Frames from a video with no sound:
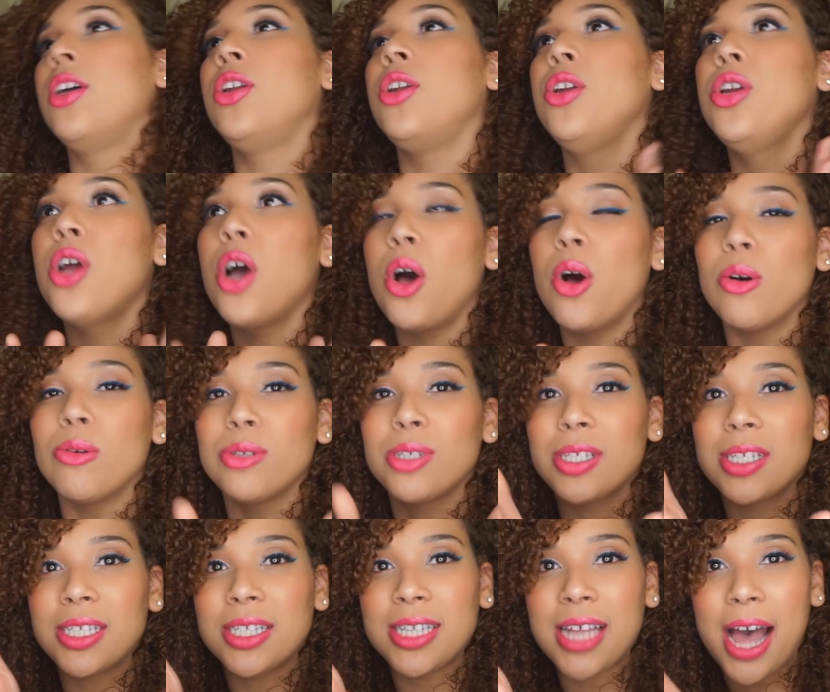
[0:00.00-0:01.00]
No,
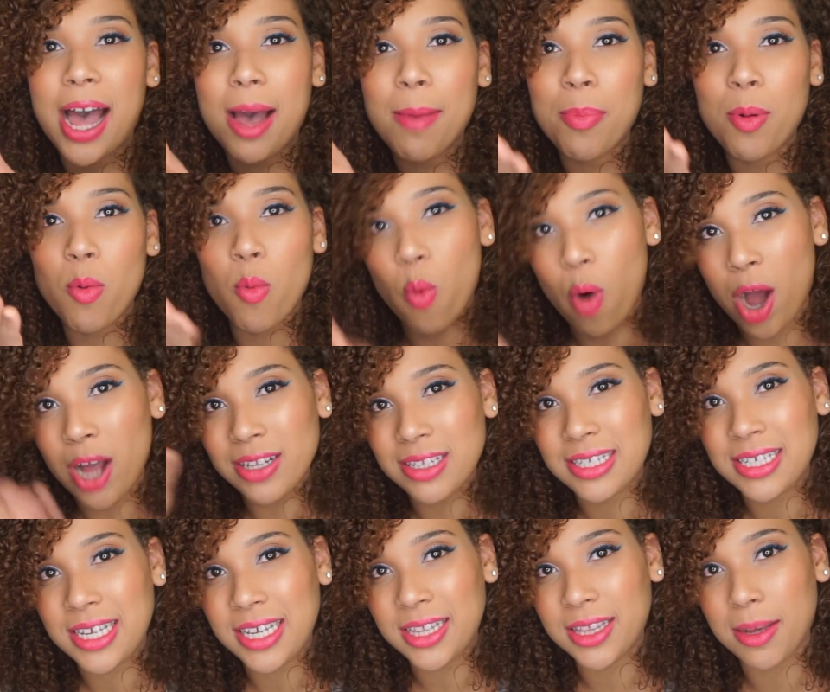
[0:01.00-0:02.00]
stop
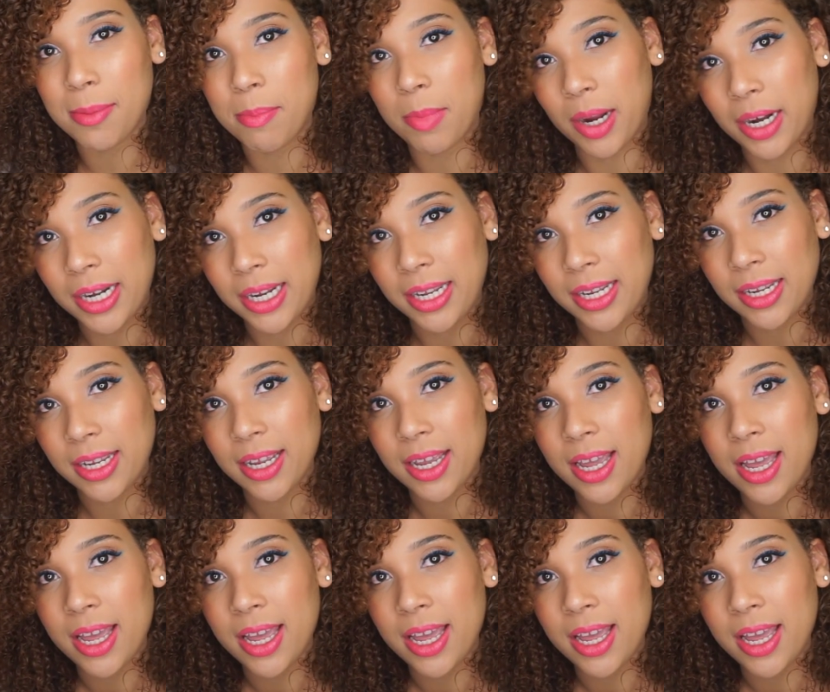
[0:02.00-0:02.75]
wanting the money.